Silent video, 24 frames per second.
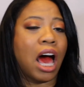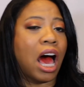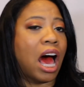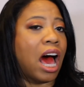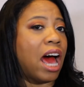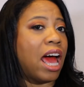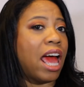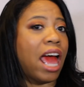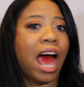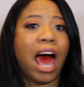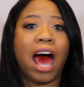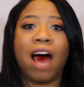
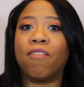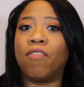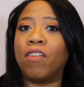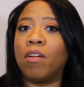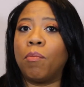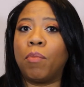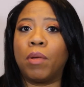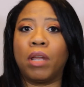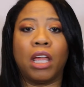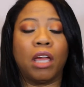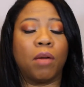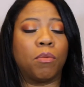I
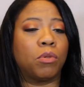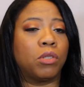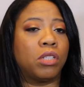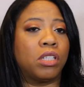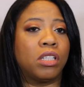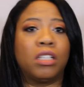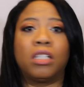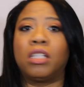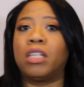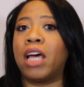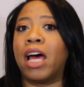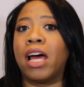haven't been able to
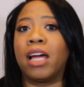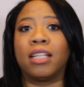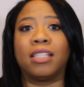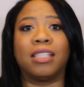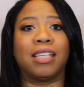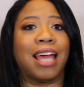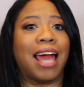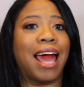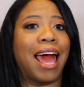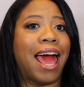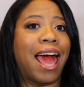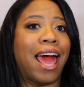
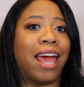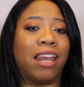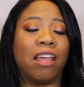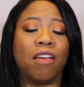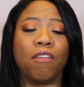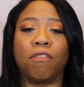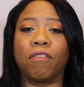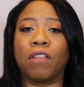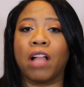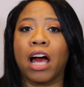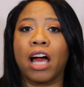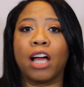detect any
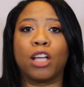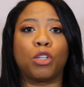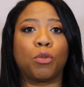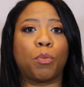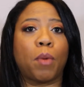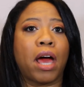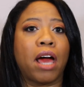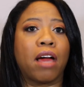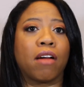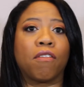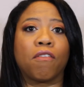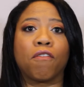
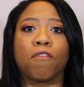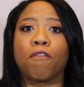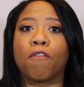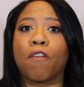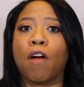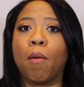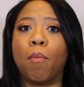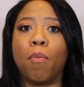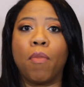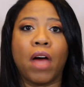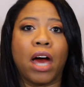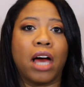flashback
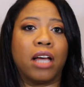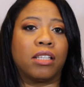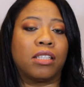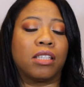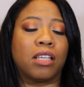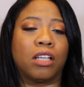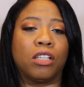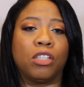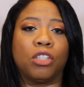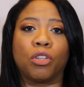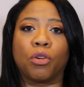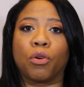from that
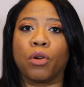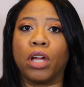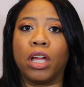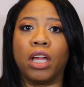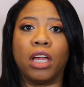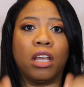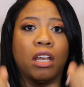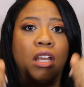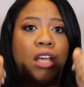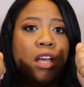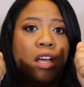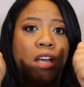
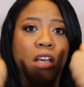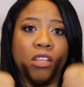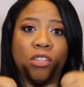sunscreen,